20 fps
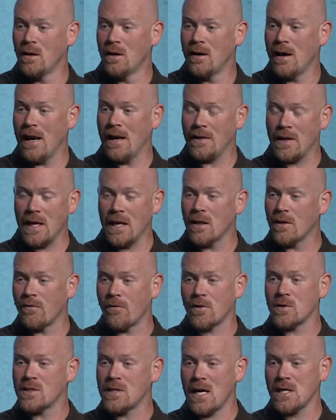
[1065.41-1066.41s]
And at the end of the
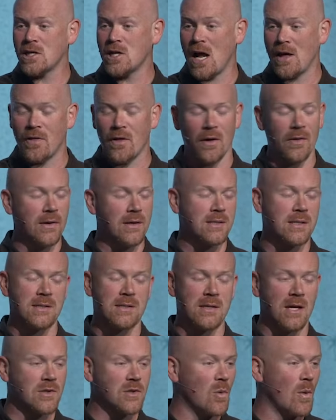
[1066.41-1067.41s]
first session, I thought, this is
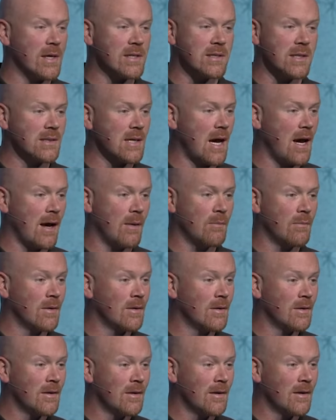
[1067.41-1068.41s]
such a waste of time.
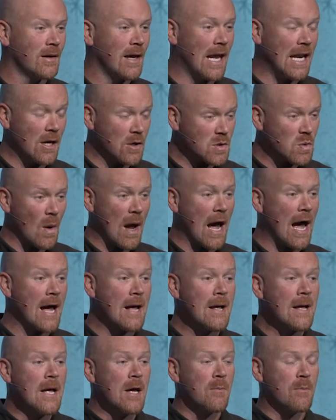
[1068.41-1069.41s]
And here's why
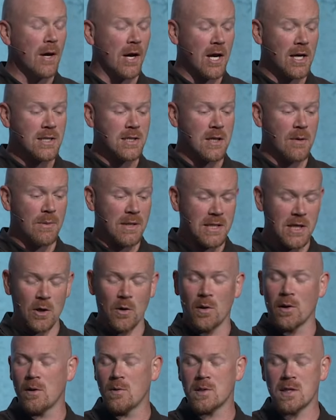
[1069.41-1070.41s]
because the
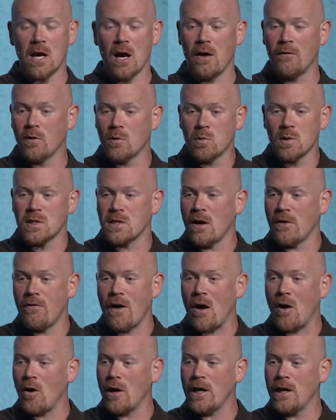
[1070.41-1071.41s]
material that was covered was stuff I
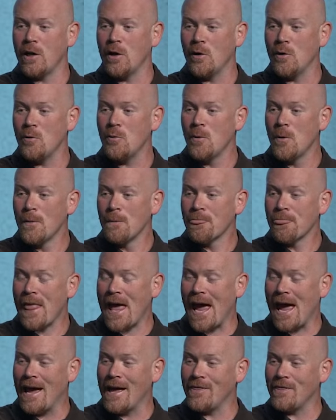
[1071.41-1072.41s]
already knew,
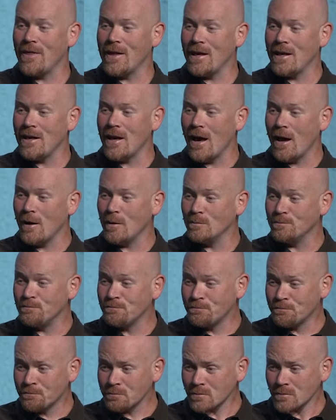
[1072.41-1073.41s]
and the, um,
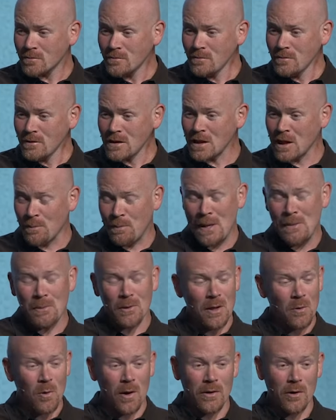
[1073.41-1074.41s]
the people
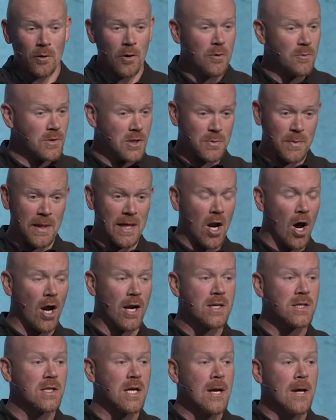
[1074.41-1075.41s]
that were in the group, just being
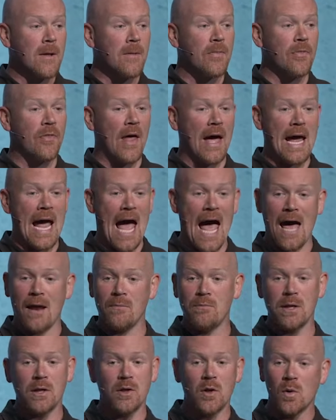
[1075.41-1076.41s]
honest, they hadn't
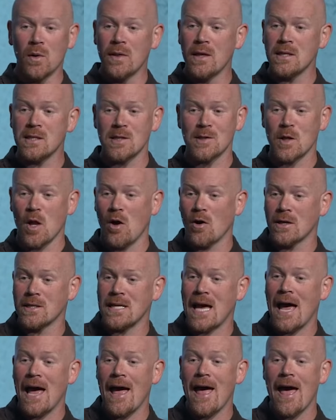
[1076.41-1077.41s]
been doing this as long as
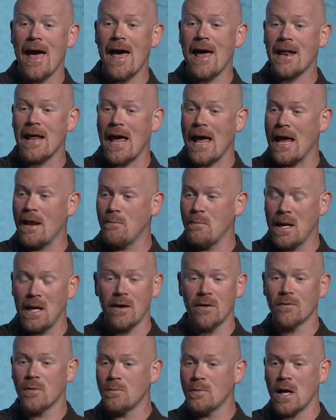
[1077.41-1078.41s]
I had, and many
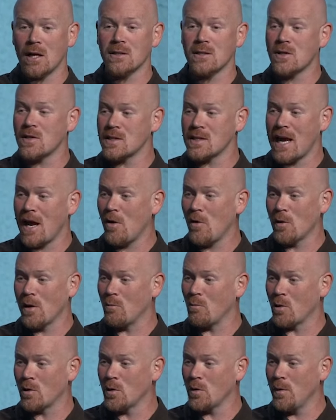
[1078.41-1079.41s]
of them not to the scale that
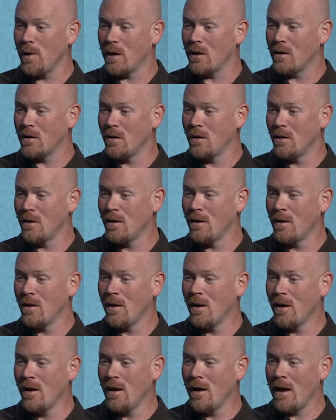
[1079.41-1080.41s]
we're doing it.
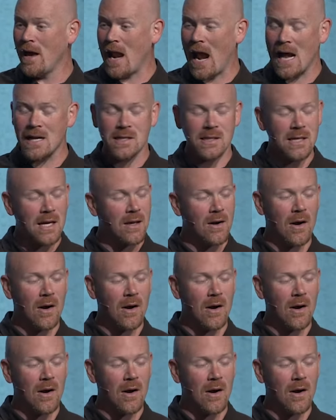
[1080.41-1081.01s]
And I just sat there